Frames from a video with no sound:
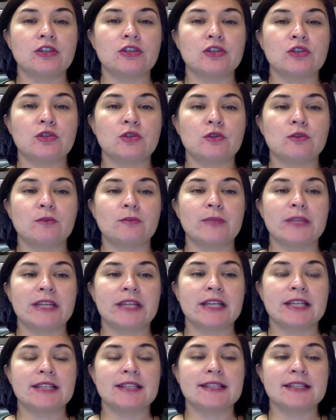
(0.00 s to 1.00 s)
to be
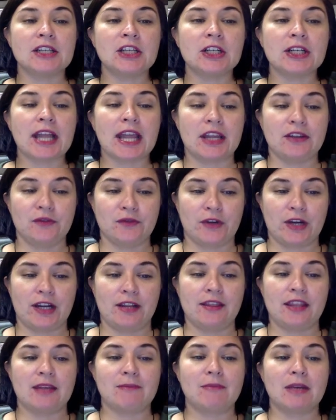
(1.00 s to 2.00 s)
considered
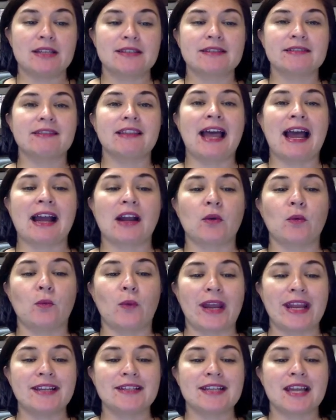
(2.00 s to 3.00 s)
AFRID, they must lack
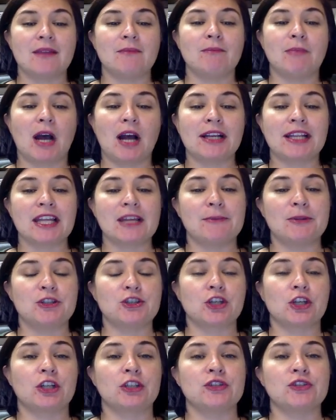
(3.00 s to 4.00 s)
weight and body
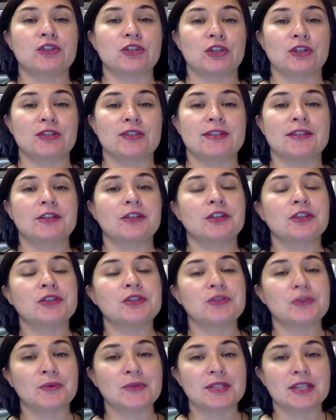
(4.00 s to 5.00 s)
image concerns that are
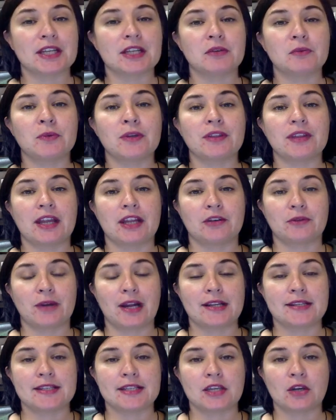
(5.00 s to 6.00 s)
associated with
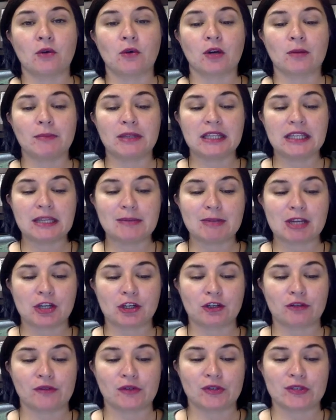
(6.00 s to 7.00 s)
anorexia or bulimia
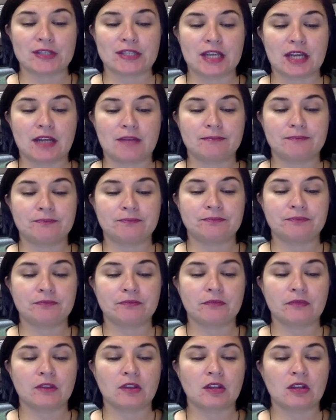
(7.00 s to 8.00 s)
nervosa.
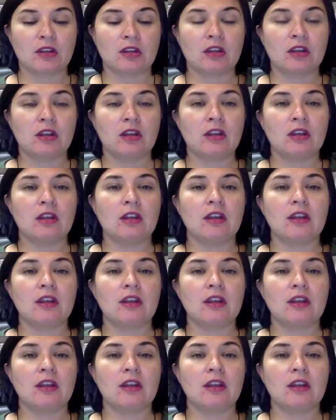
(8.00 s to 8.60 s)
So the AFRID